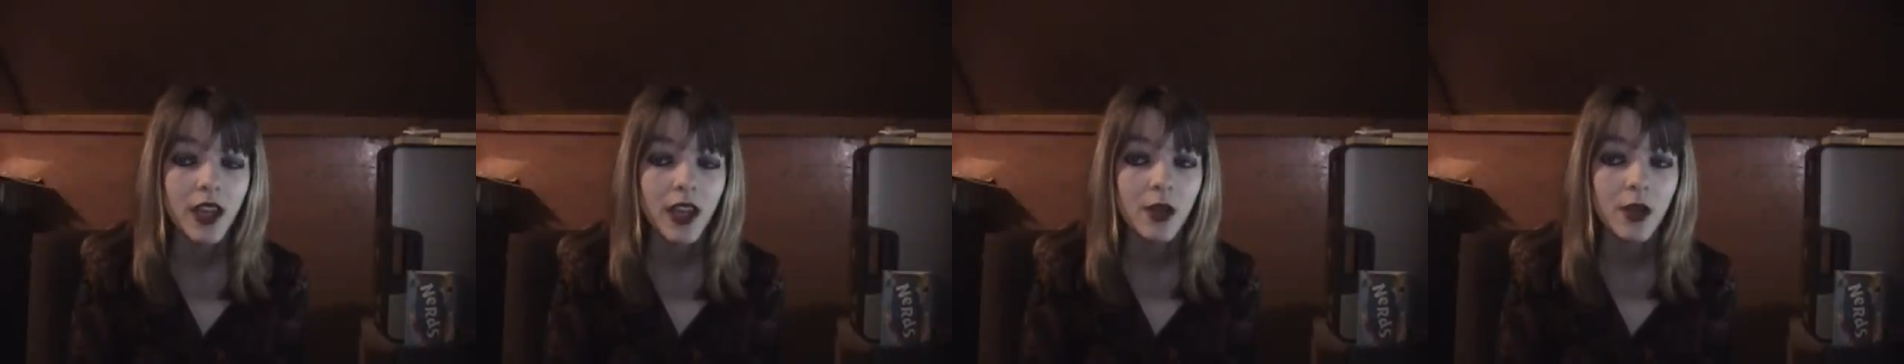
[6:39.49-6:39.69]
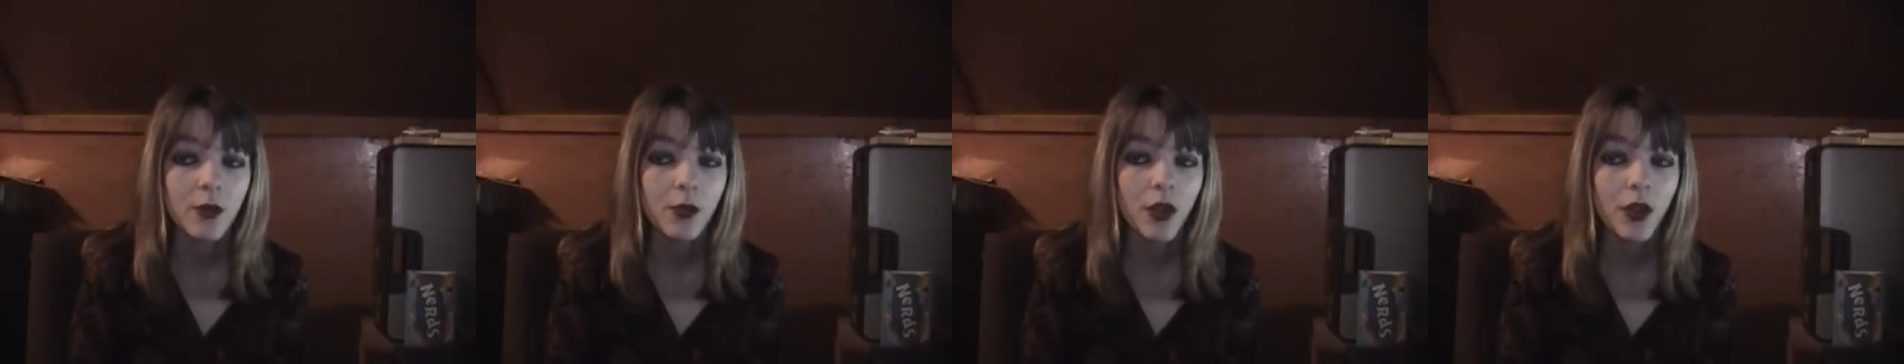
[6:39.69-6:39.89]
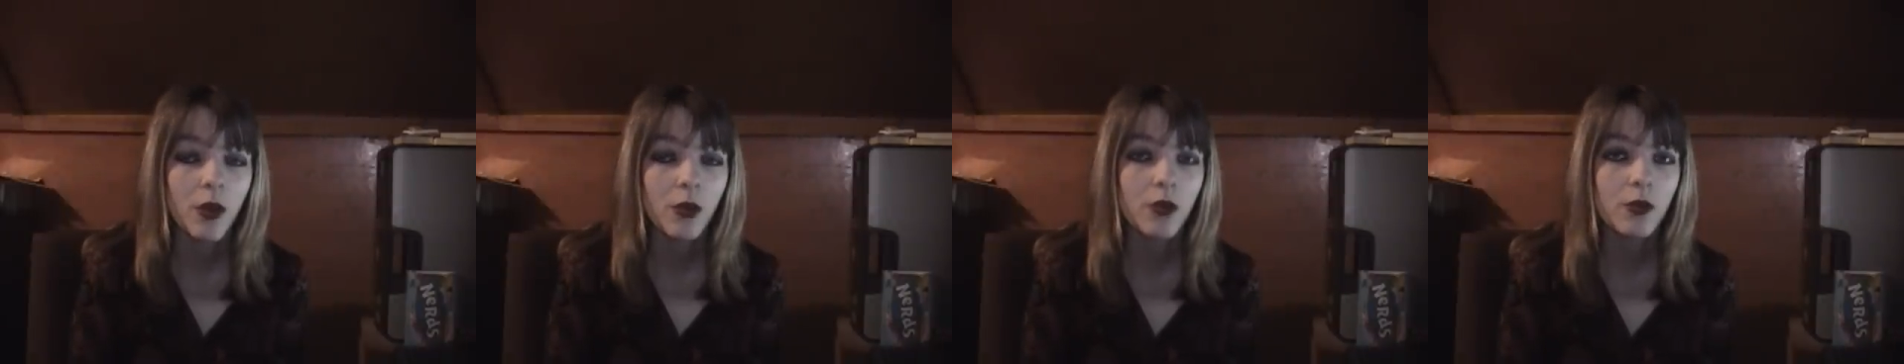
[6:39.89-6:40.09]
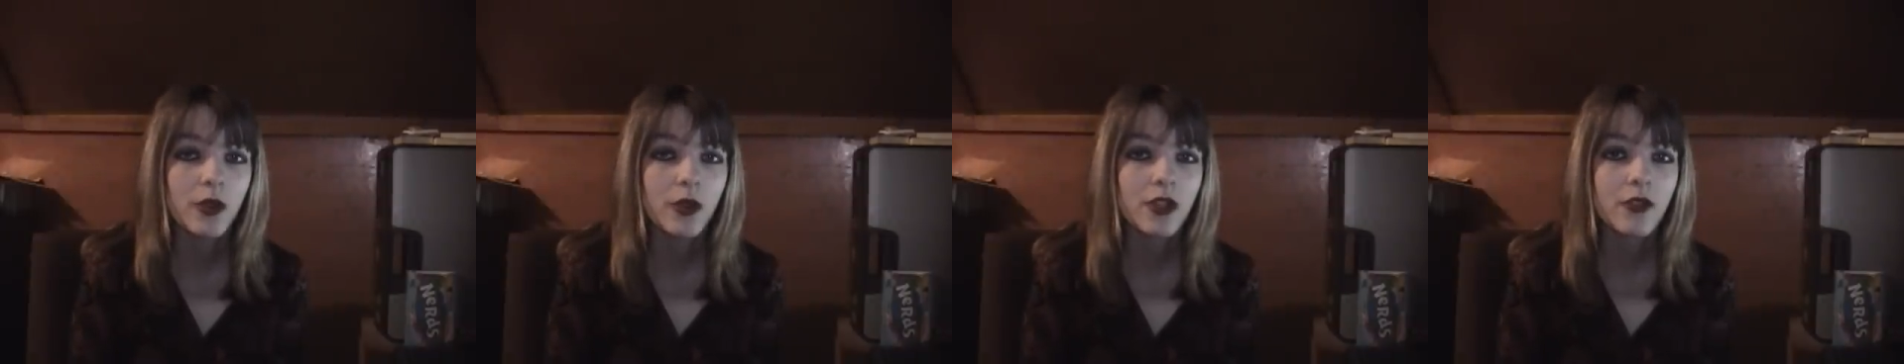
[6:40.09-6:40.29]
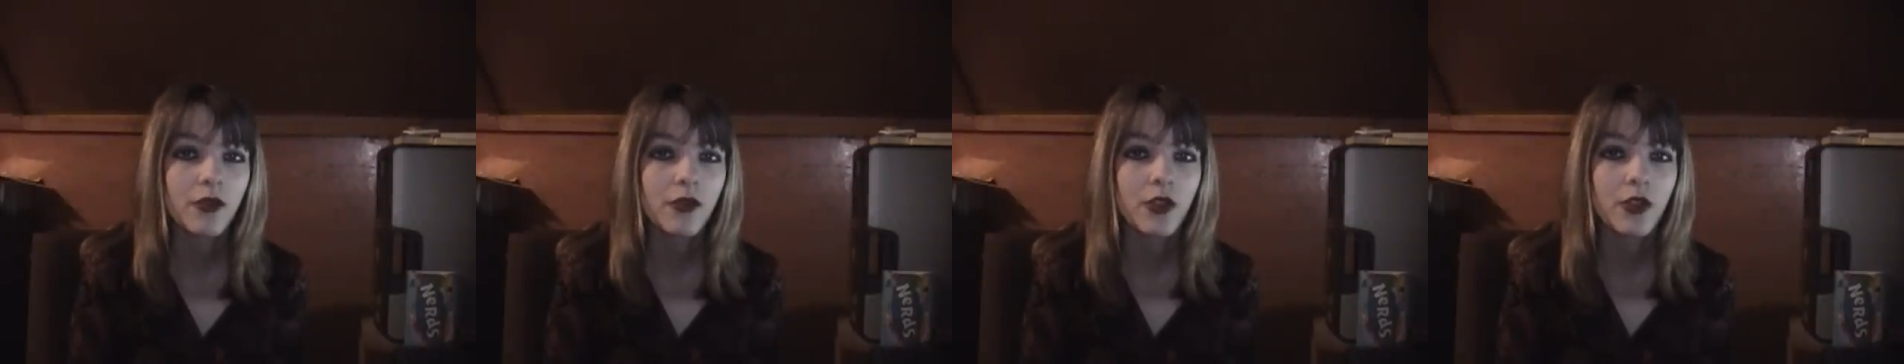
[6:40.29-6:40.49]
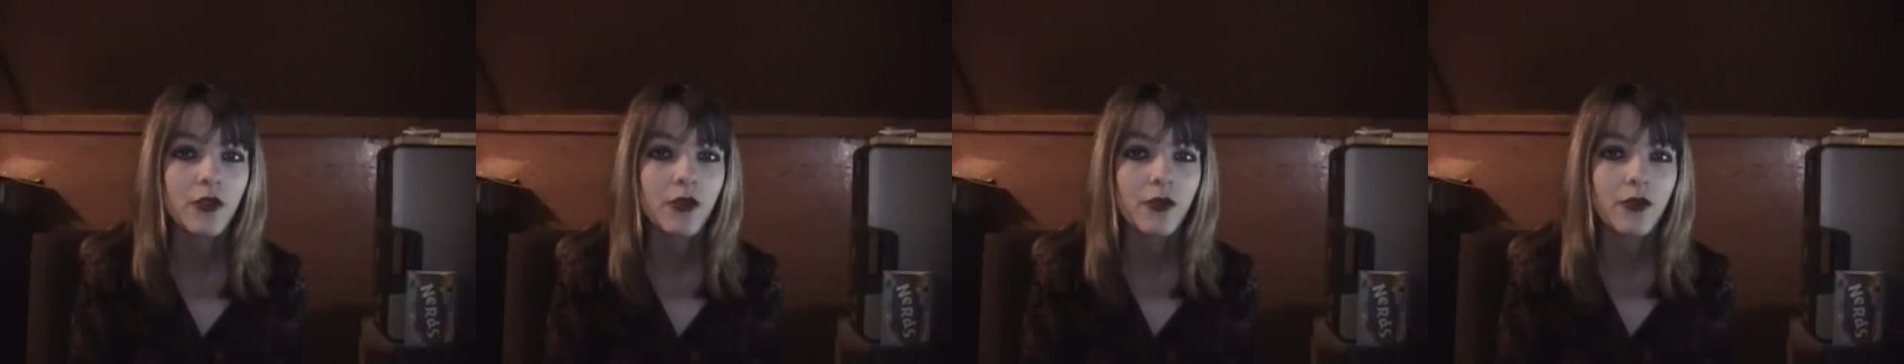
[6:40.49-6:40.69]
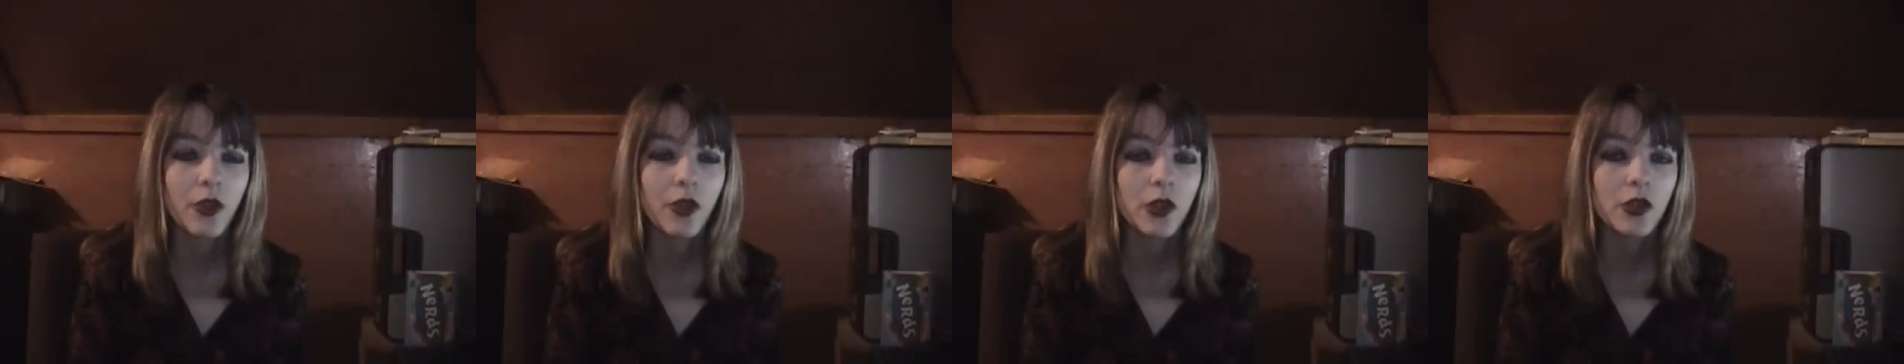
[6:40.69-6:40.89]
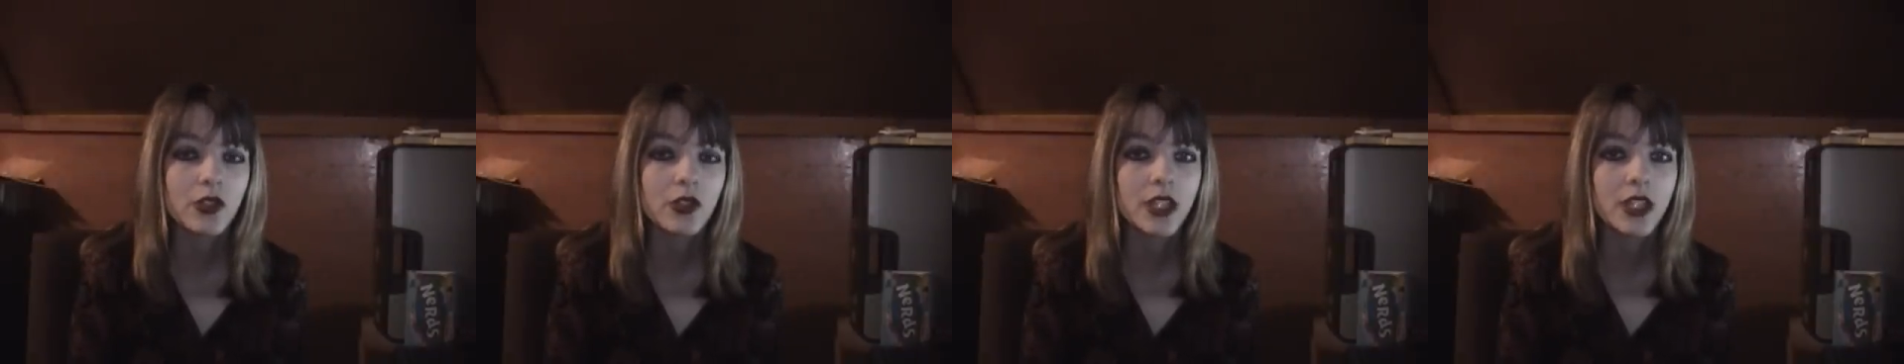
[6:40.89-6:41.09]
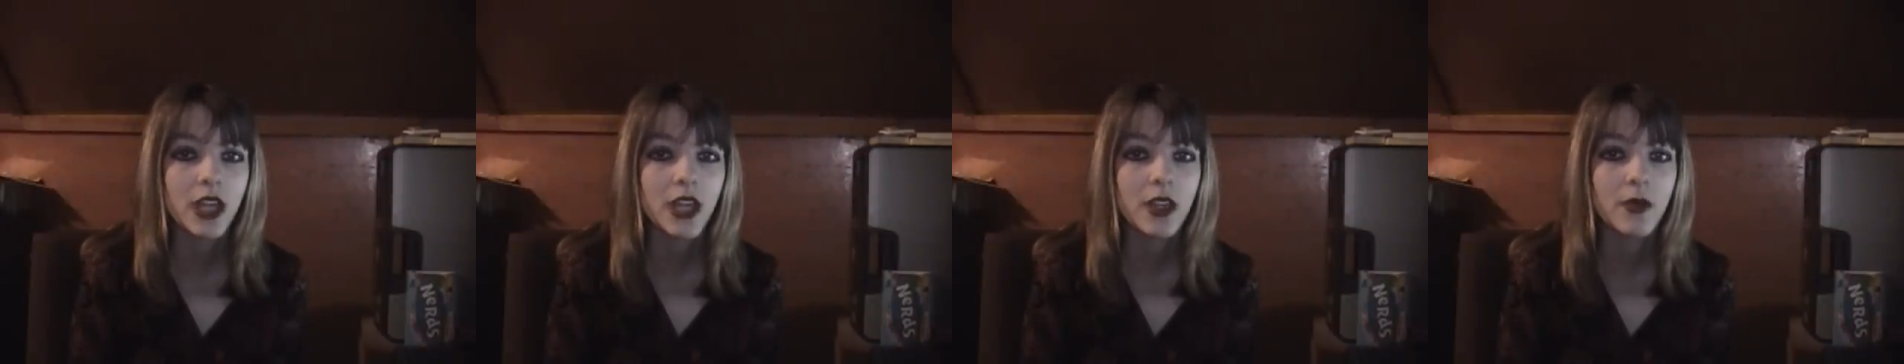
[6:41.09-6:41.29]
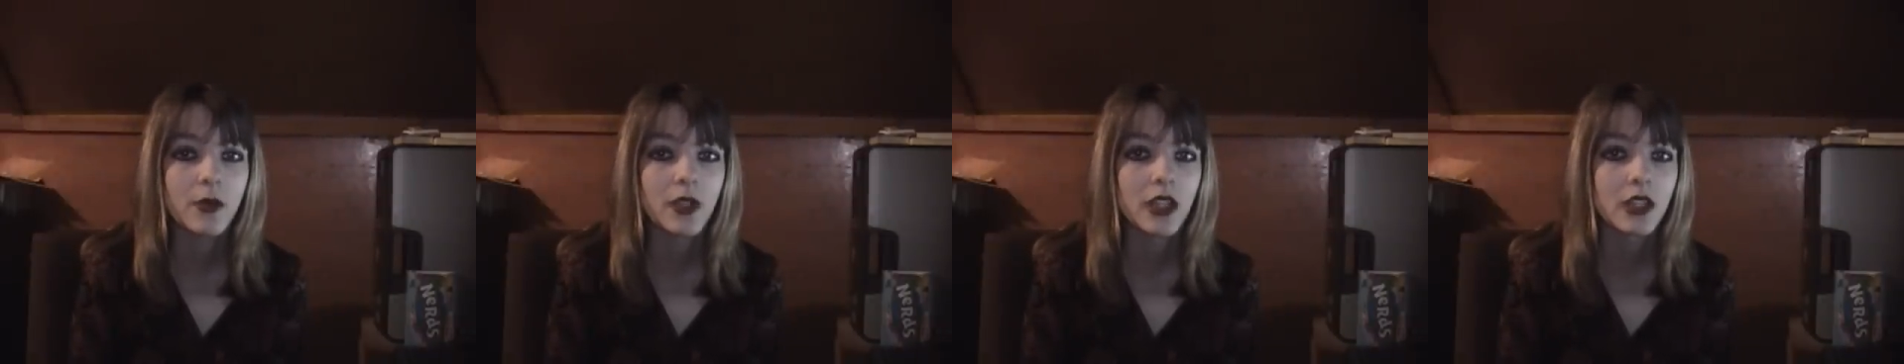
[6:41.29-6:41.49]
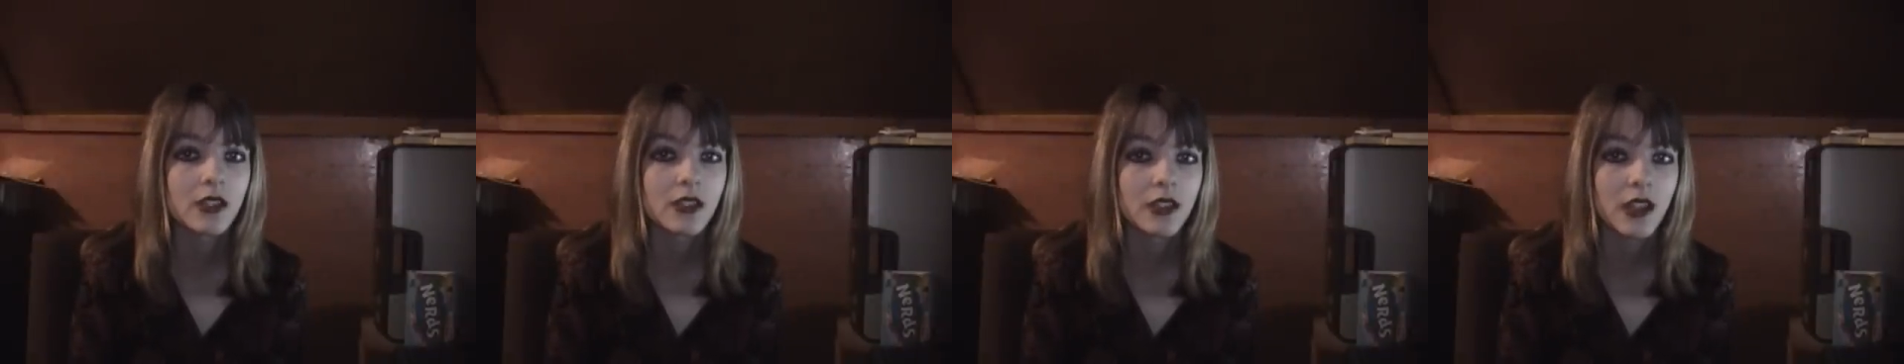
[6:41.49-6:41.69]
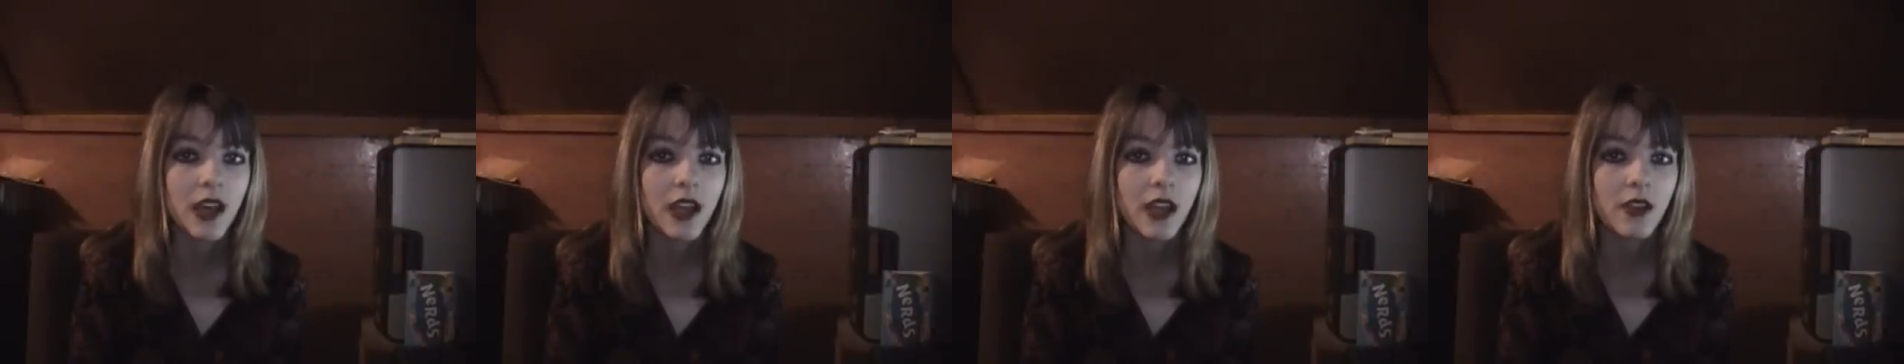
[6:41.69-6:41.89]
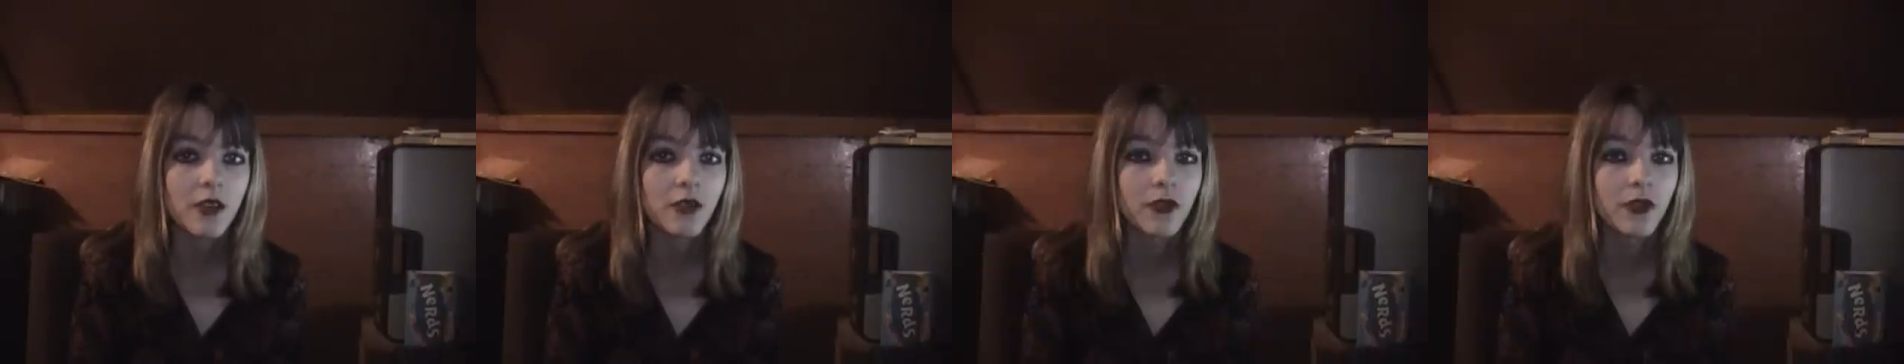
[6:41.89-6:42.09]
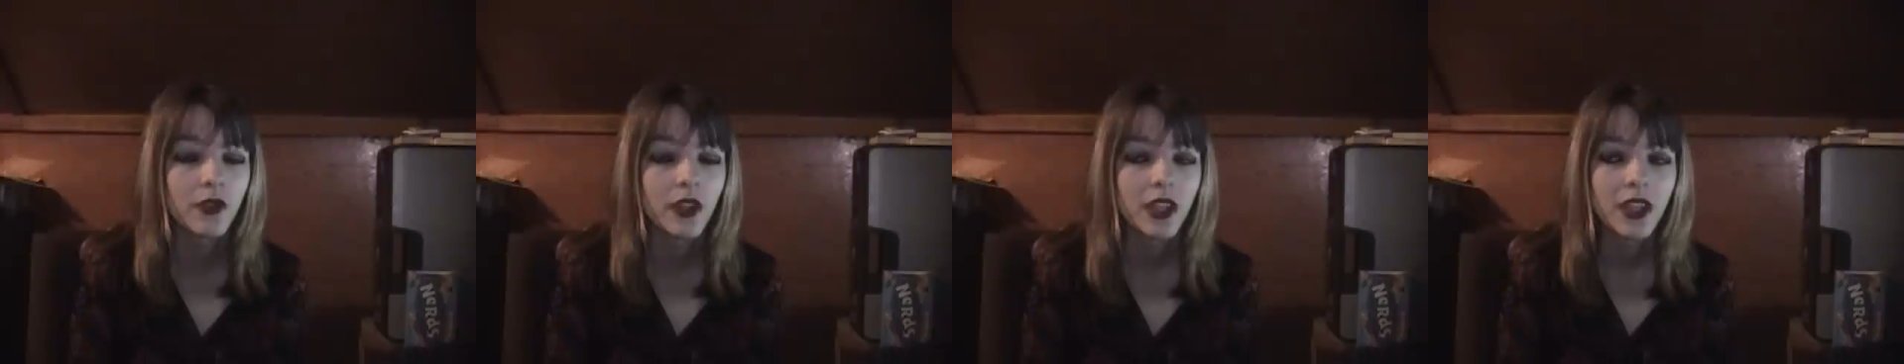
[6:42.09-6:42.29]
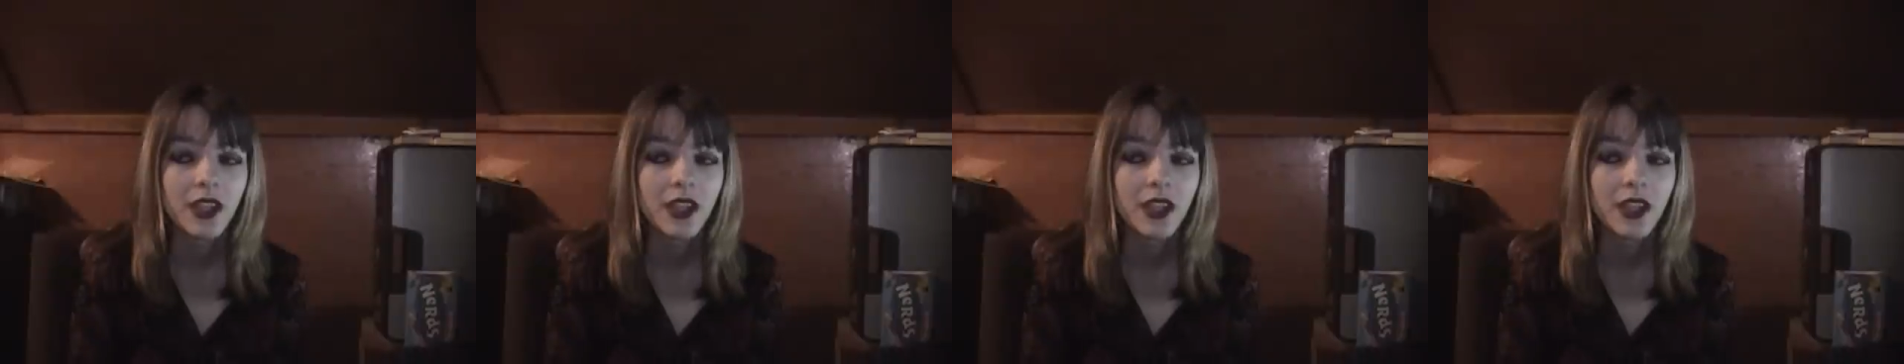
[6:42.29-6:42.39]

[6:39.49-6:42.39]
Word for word: and probably for the first time in his life,